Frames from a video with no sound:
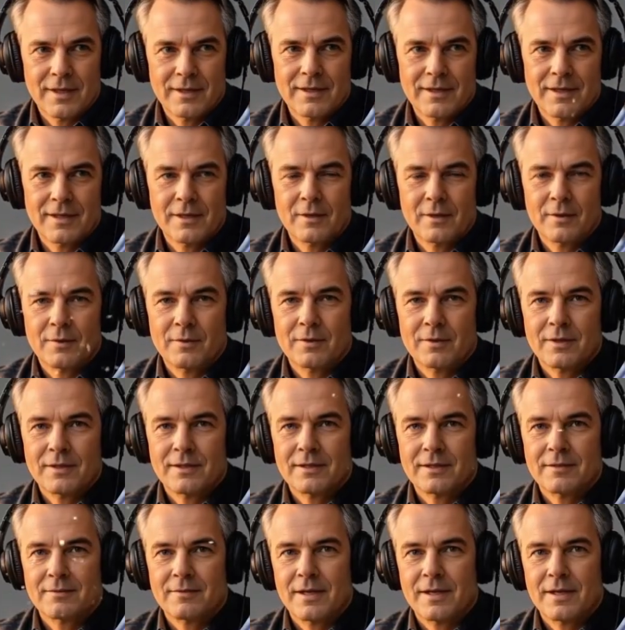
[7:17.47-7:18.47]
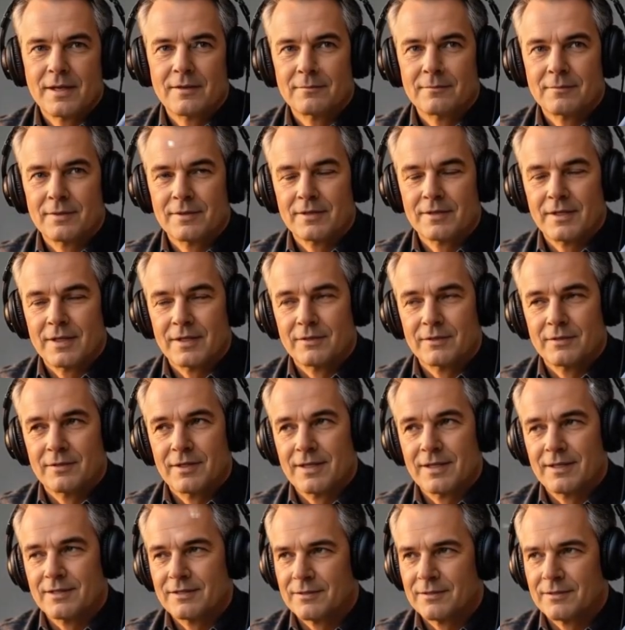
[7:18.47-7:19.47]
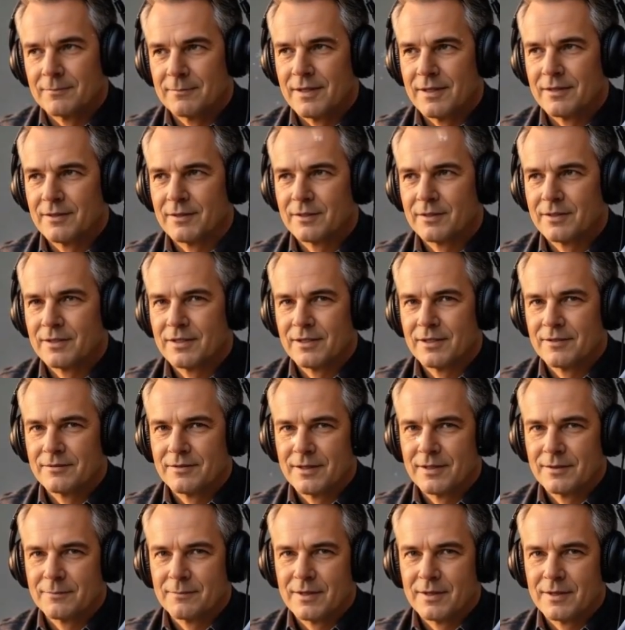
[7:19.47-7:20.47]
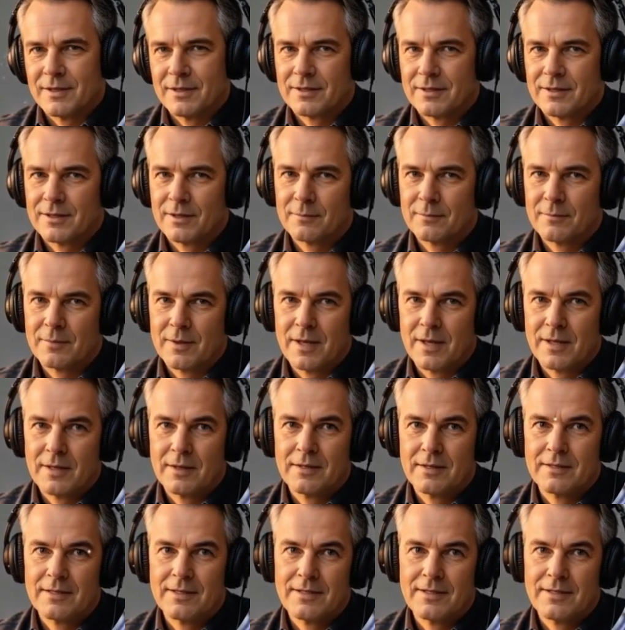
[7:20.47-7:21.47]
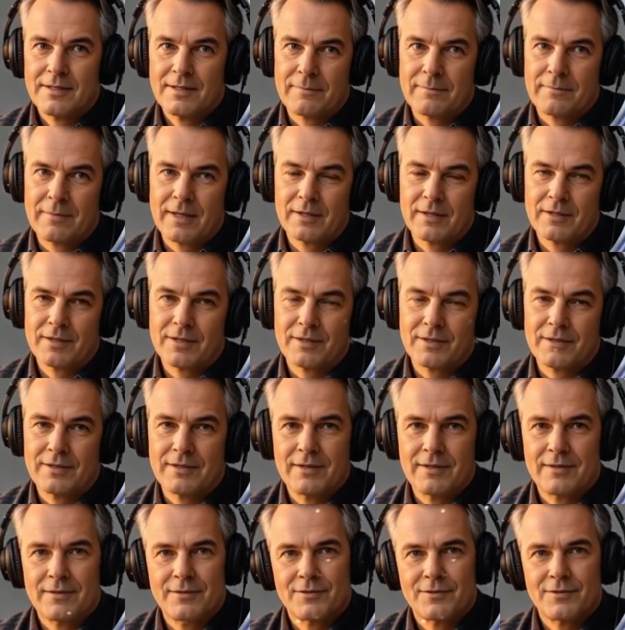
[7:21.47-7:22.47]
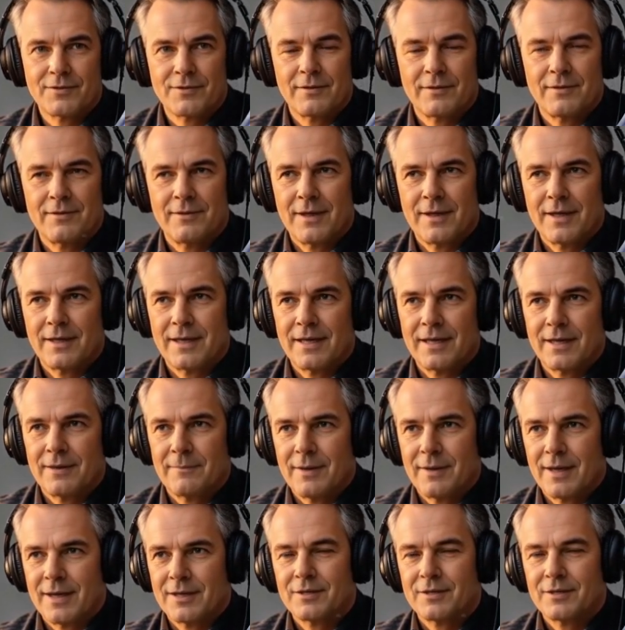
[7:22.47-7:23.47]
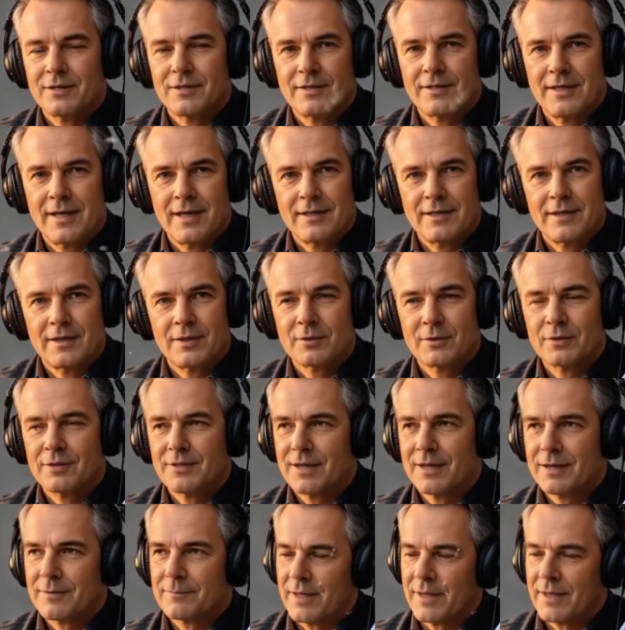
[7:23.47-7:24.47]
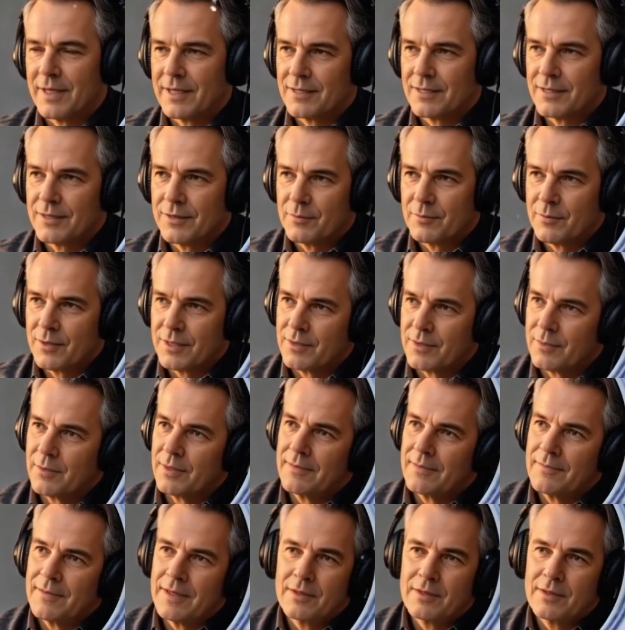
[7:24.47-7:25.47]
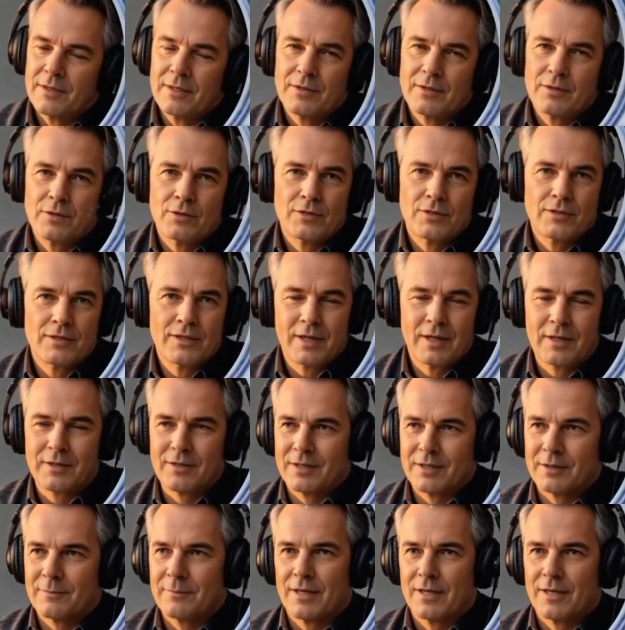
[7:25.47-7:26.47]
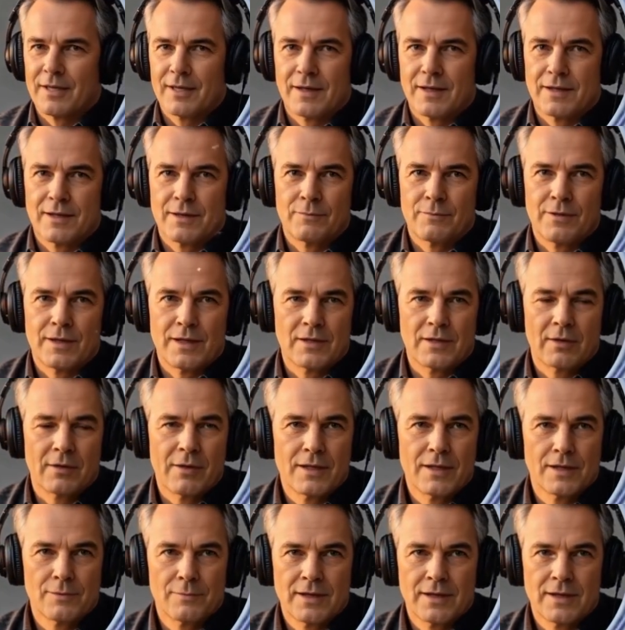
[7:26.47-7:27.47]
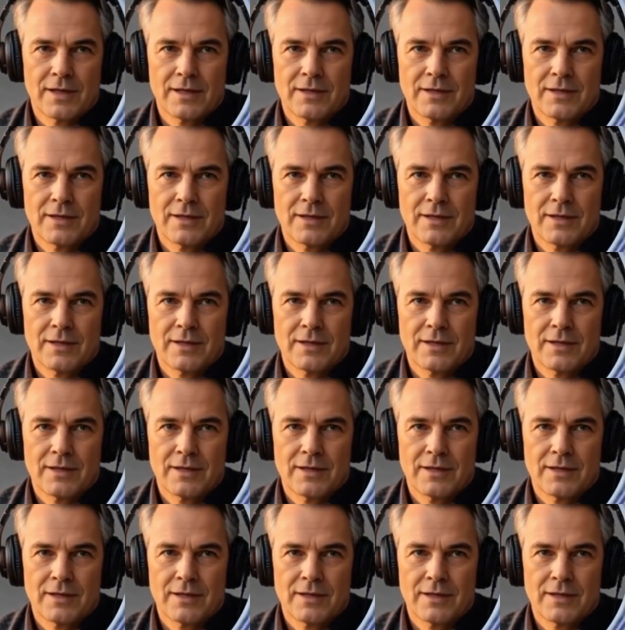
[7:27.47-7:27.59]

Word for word: their lucrative government contracts depend on shifting political priorities and budgets, and any major technical setback, whether with Falcon or Starship, can be incredibly